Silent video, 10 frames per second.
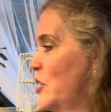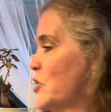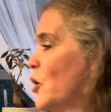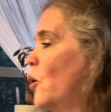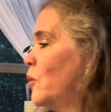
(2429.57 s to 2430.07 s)

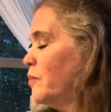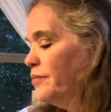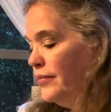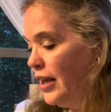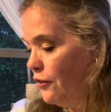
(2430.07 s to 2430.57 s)
So
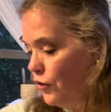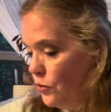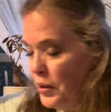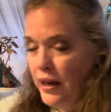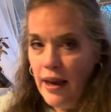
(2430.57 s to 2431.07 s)
if
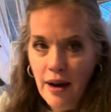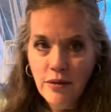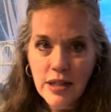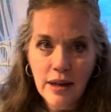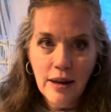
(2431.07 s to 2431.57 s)
you've been
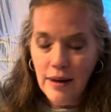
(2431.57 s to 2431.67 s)
counting,